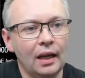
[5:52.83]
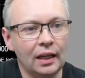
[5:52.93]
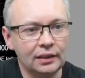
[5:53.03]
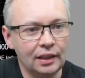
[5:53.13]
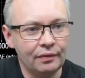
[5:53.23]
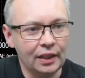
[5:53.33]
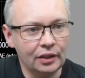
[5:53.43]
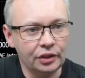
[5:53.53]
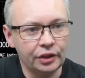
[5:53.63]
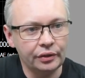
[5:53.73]
at
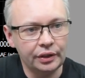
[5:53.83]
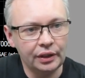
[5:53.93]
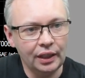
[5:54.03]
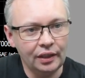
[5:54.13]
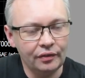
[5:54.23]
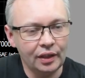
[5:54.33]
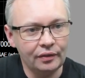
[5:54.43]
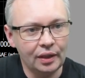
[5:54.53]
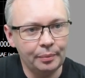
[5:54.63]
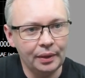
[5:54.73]
7,285
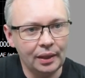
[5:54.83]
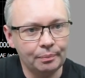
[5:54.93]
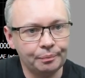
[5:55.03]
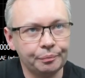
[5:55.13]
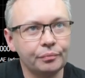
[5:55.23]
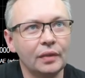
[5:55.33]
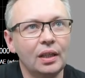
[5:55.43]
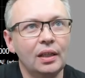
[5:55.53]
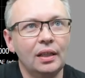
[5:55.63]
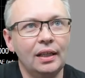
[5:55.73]
RPM.
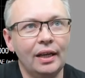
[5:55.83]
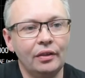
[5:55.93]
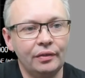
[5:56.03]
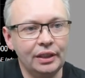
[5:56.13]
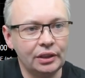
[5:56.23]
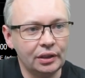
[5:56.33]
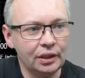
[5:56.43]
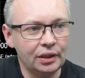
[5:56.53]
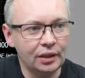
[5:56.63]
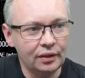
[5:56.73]
Now the reason
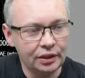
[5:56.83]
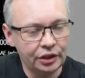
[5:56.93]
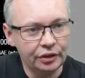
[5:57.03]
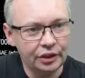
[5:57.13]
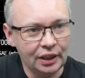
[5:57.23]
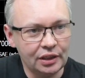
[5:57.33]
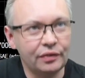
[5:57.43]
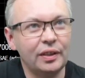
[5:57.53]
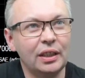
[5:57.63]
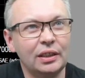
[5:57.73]
that there is two sets of
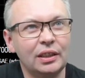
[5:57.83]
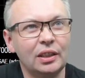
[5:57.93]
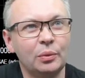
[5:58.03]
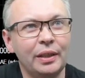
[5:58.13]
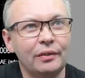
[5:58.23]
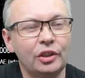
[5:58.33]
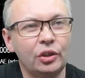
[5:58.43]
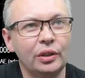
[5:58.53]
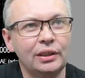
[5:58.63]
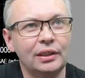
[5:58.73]
figures is we have a
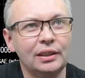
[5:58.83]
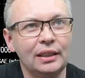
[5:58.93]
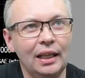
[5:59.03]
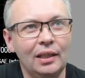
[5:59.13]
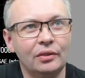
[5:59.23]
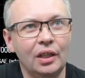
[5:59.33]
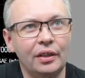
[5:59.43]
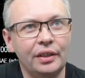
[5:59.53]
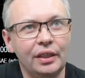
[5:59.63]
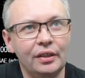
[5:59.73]
choice. There's a yellow dot
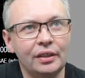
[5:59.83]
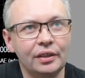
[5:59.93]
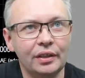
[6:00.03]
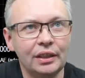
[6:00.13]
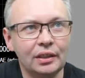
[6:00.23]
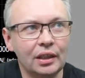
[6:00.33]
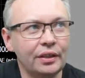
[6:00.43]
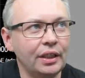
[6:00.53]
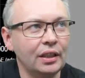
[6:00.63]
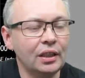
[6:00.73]
here and a green dot
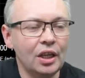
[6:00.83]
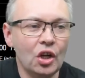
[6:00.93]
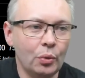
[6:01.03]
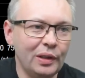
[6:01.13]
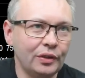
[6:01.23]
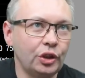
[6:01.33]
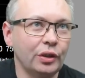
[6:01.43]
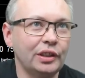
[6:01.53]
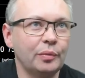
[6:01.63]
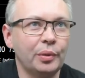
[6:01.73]
here. We have a
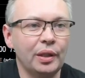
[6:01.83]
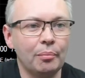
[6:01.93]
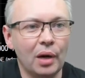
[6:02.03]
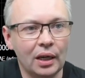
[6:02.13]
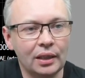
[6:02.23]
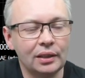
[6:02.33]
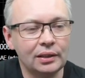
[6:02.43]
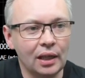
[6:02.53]
choice of putting markers